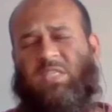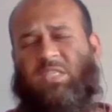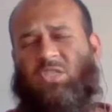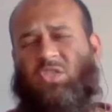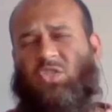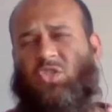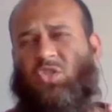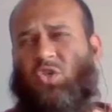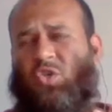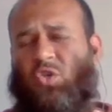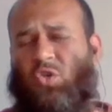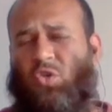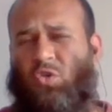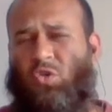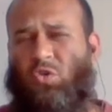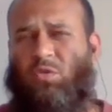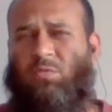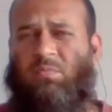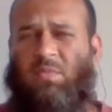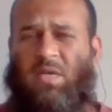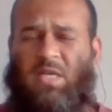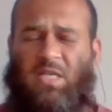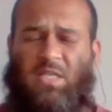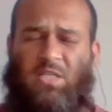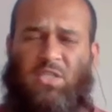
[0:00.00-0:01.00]
too
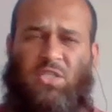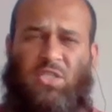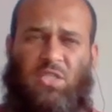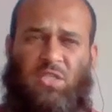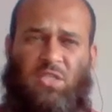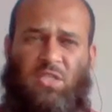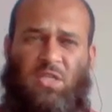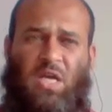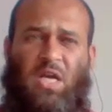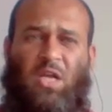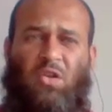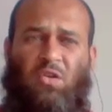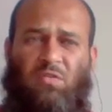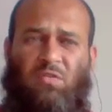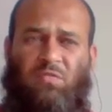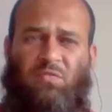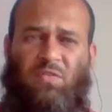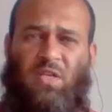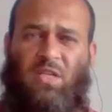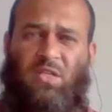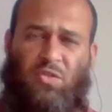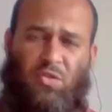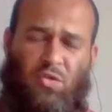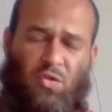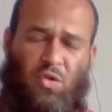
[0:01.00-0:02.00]
much
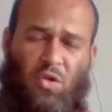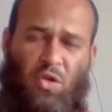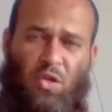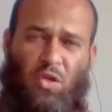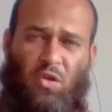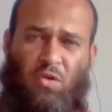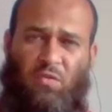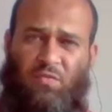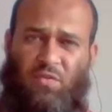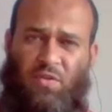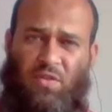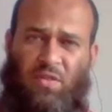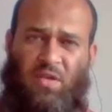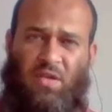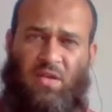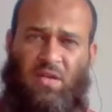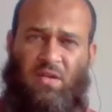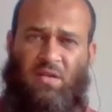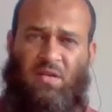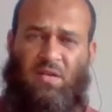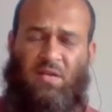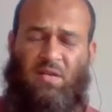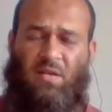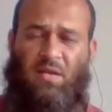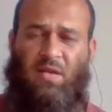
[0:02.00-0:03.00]
alluvial soil over there.
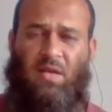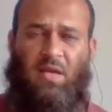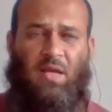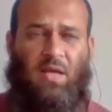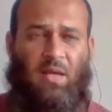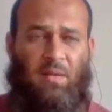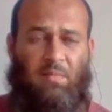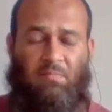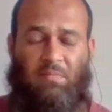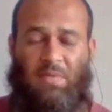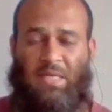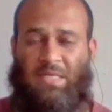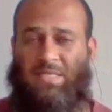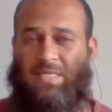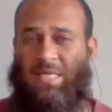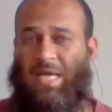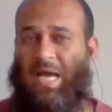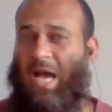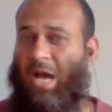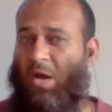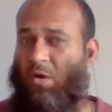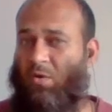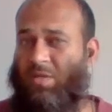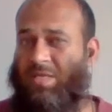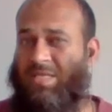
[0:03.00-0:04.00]
But
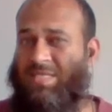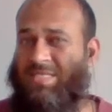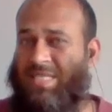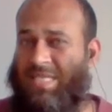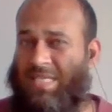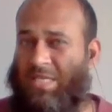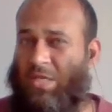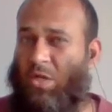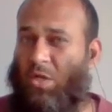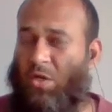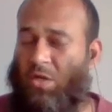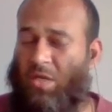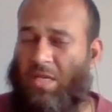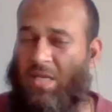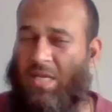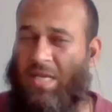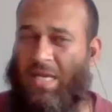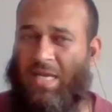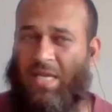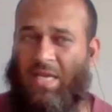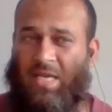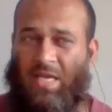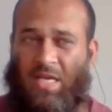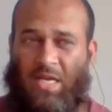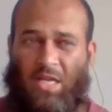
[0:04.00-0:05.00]
how does it look
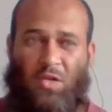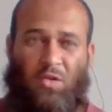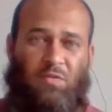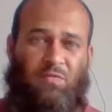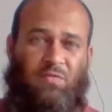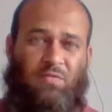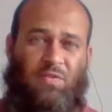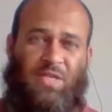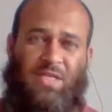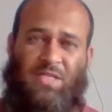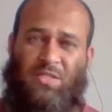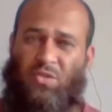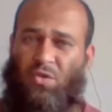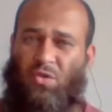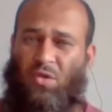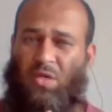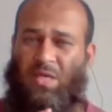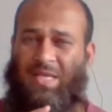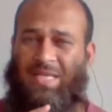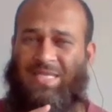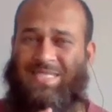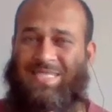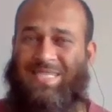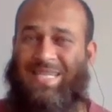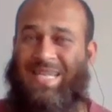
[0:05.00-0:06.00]
like? Alluvial soil
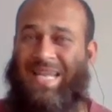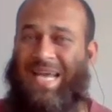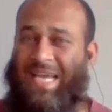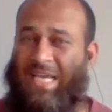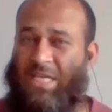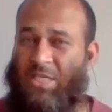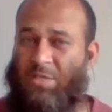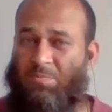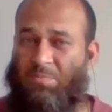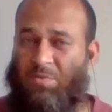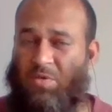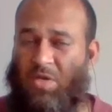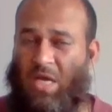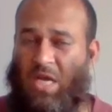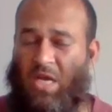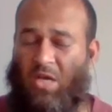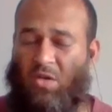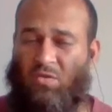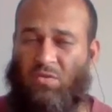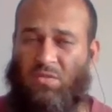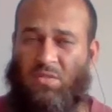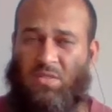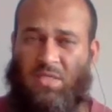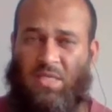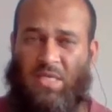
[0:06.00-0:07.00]
is light
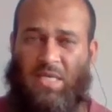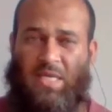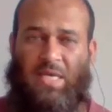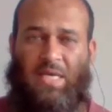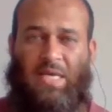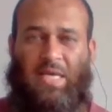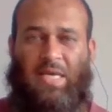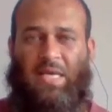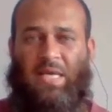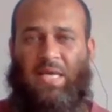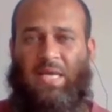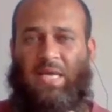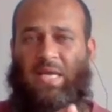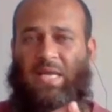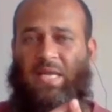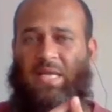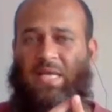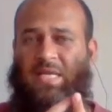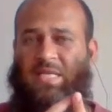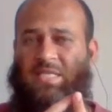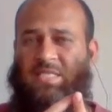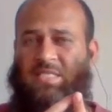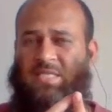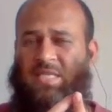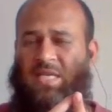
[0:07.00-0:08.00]
brown. It
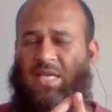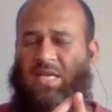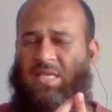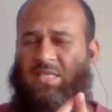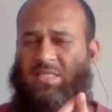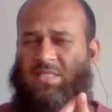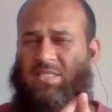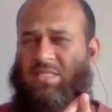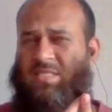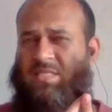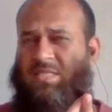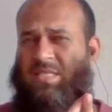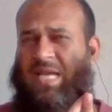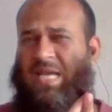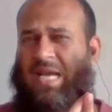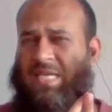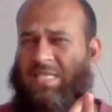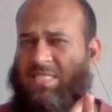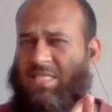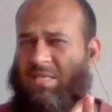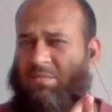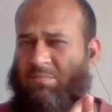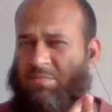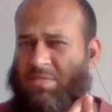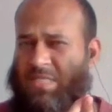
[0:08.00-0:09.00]
is
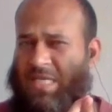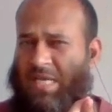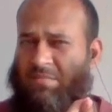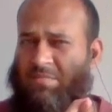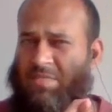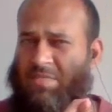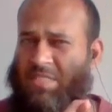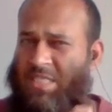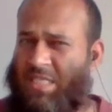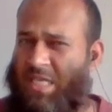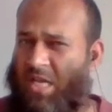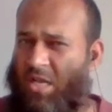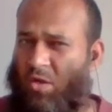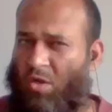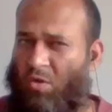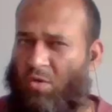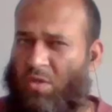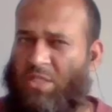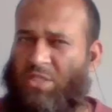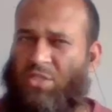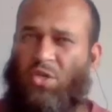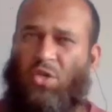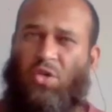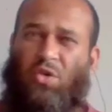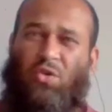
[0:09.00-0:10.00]
sometimes
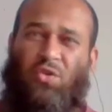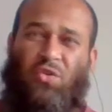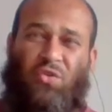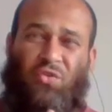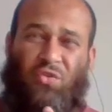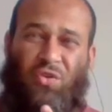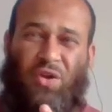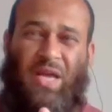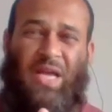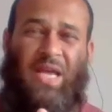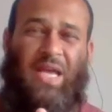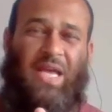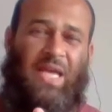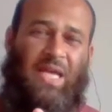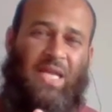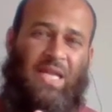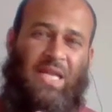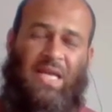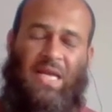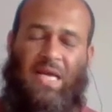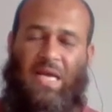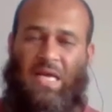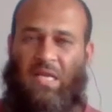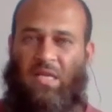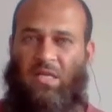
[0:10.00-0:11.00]
yellowish or gray in
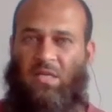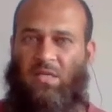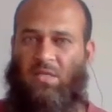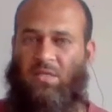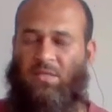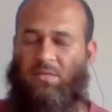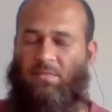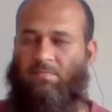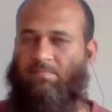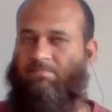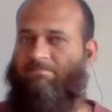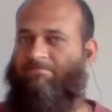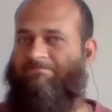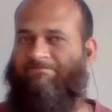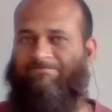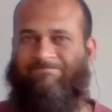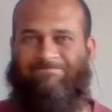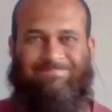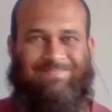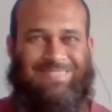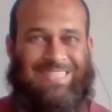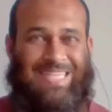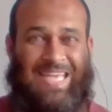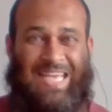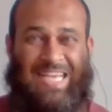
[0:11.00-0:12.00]
color.
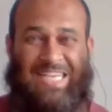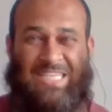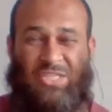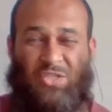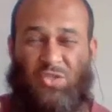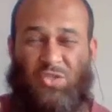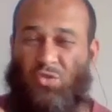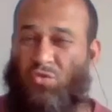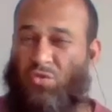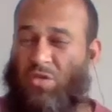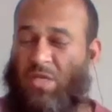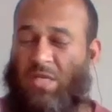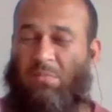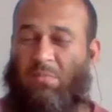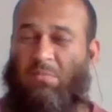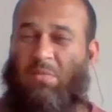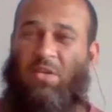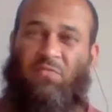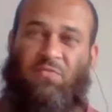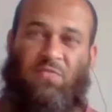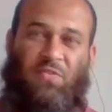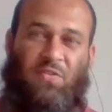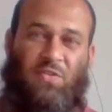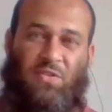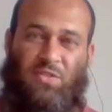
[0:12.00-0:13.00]
Extremely
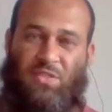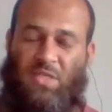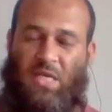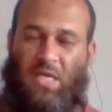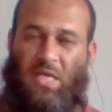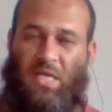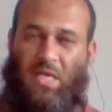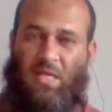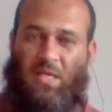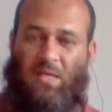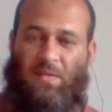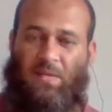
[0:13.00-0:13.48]
fertile.